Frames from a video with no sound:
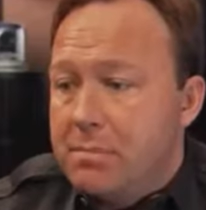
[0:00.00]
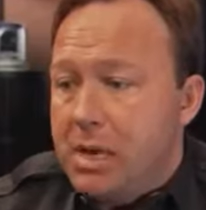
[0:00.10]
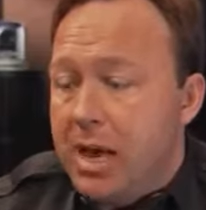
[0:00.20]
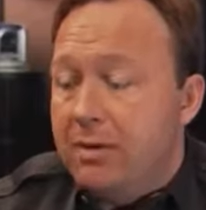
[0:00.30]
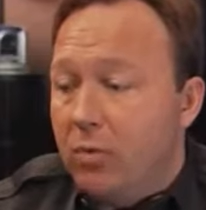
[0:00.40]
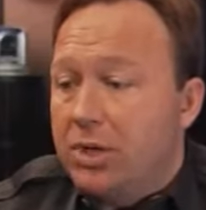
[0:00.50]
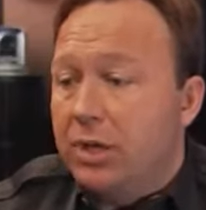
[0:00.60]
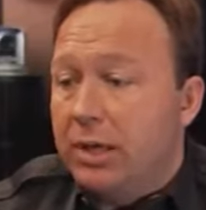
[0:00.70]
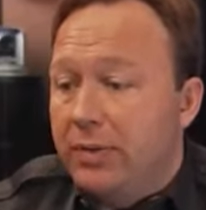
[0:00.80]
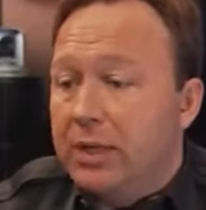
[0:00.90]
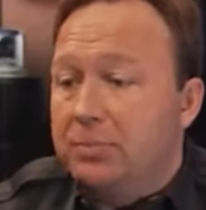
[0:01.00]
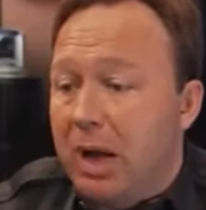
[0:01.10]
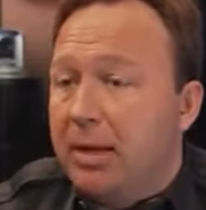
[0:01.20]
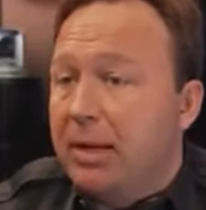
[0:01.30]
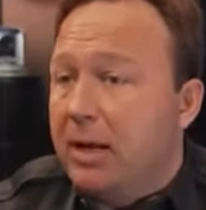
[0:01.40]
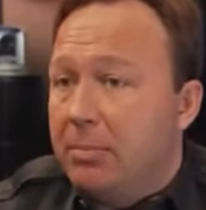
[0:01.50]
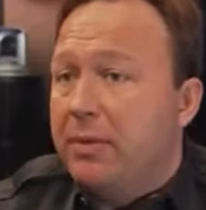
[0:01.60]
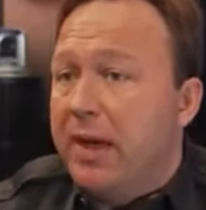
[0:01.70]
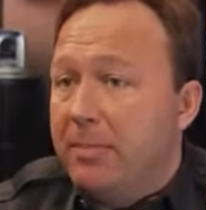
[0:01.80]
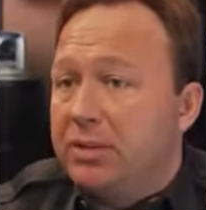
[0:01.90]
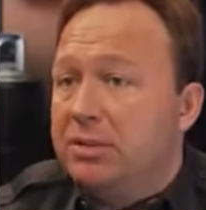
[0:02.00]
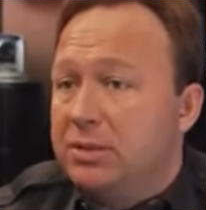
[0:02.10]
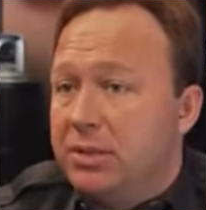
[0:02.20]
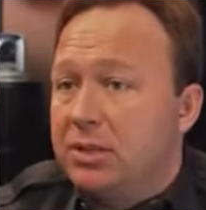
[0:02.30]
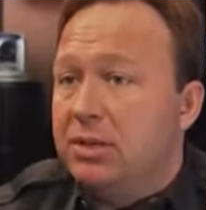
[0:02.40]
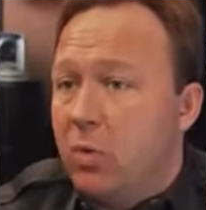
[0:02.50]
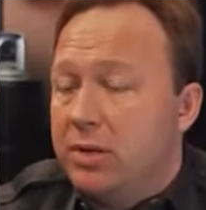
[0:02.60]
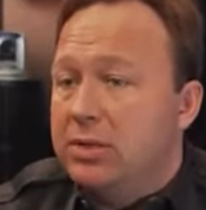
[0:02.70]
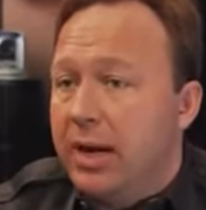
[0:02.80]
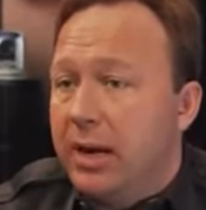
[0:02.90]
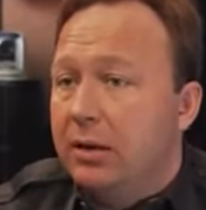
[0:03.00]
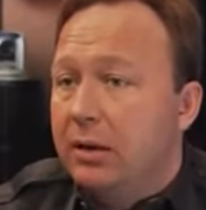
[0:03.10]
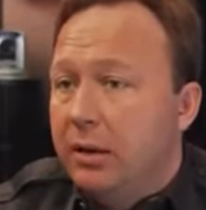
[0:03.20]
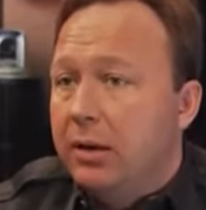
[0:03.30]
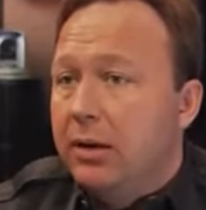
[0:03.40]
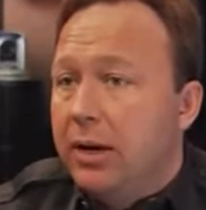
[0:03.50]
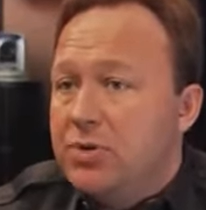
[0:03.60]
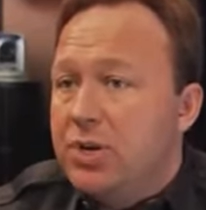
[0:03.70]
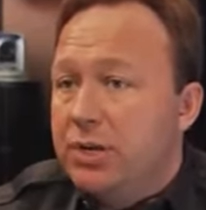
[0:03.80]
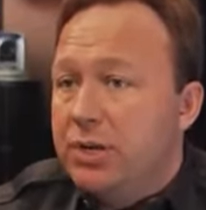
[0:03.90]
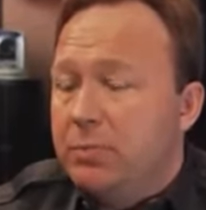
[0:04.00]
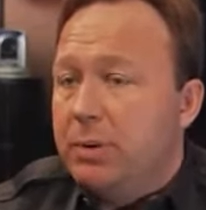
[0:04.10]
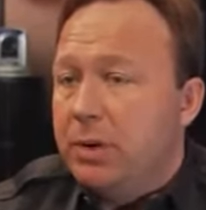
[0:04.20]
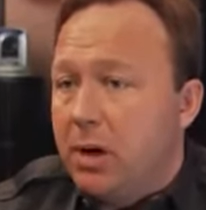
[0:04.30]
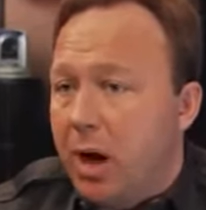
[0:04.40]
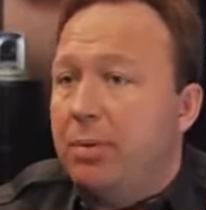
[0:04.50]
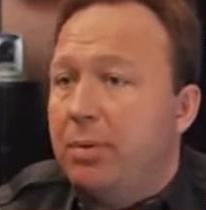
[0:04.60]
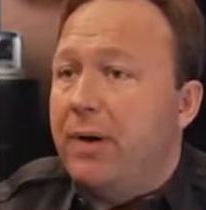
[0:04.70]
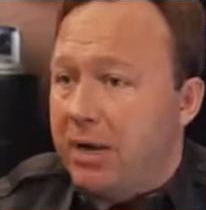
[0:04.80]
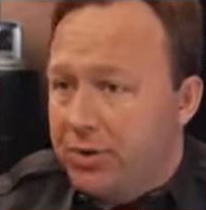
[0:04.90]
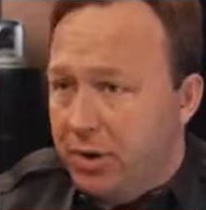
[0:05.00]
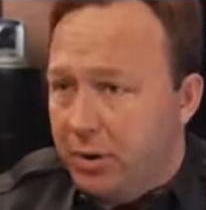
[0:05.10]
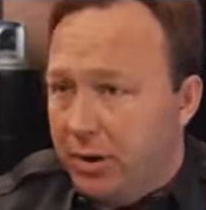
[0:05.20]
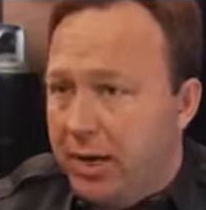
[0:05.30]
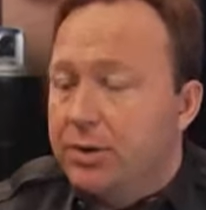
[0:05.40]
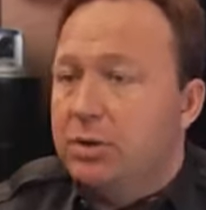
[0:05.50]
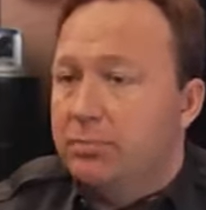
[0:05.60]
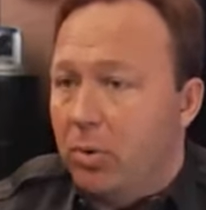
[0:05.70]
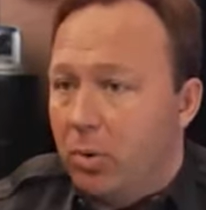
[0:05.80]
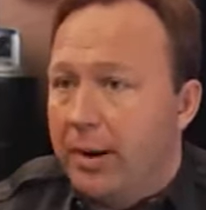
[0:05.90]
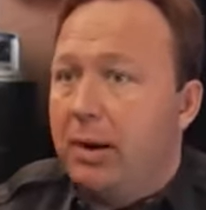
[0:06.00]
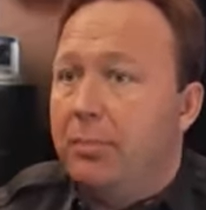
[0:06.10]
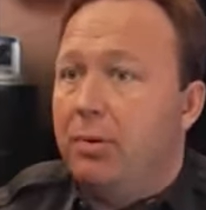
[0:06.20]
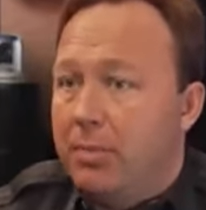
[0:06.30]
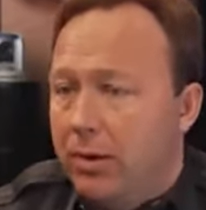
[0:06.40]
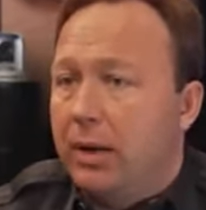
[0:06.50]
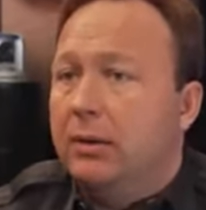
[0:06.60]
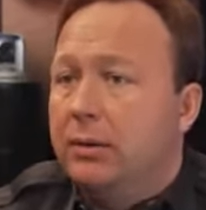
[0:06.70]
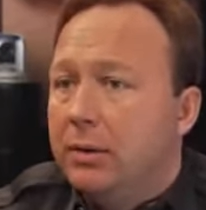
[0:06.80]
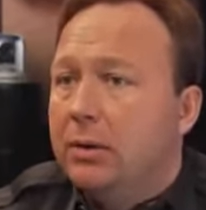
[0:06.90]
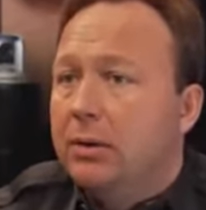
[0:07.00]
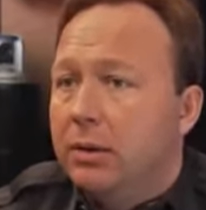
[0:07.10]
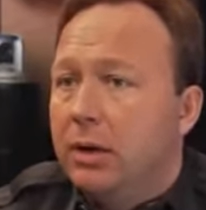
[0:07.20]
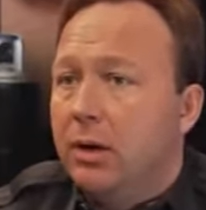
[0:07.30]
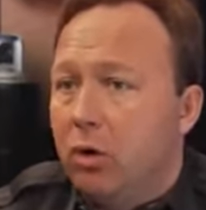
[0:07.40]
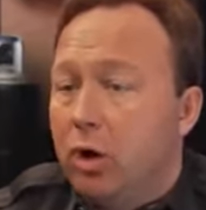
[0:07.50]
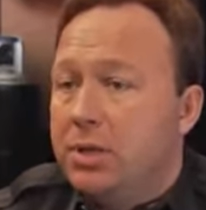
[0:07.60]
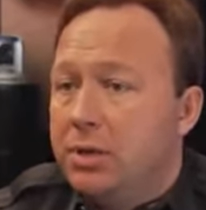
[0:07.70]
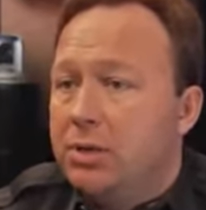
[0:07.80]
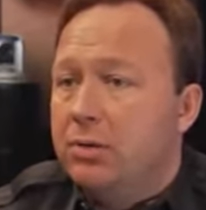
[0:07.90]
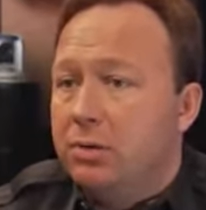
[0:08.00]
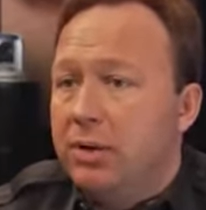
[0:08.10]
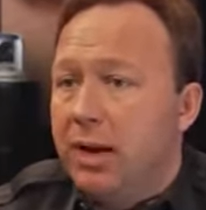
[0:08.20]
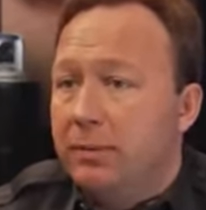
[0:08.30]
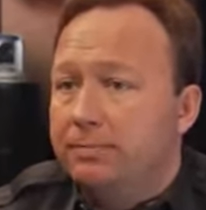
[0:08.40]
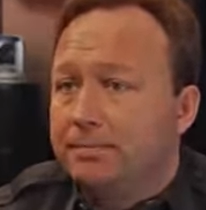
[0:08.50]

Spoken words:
I unfortunately think it's probably going to come to that because the system wants that. And the system's been caught provocateuring and supporting and promoting groups that do that.